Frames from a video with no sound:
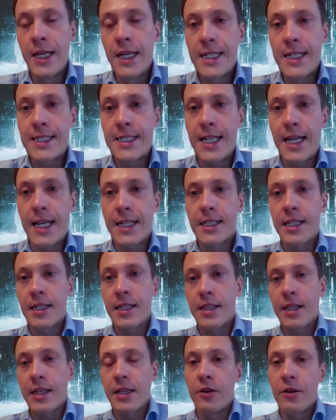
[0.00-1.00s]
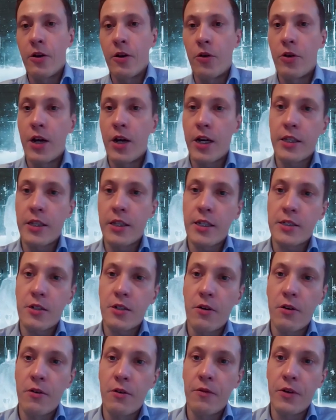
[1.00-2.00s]
selecting the node
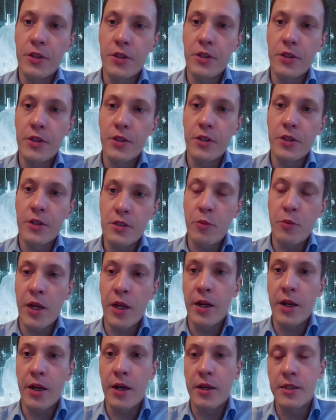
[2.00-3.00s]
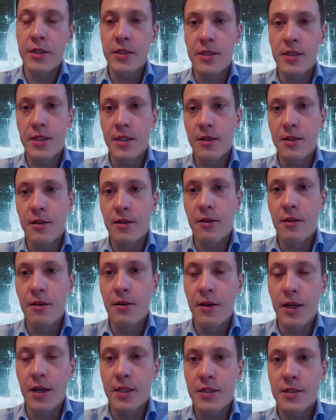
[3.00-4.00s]
architecture for the system, and it's
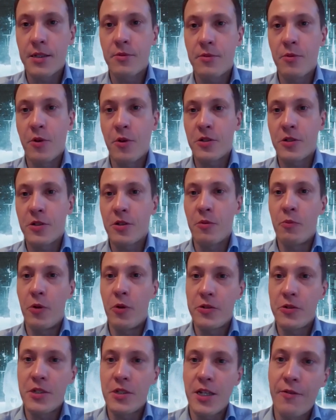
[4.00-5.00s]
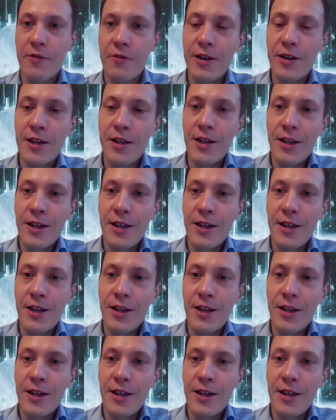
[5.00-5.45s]
as also Pawsey have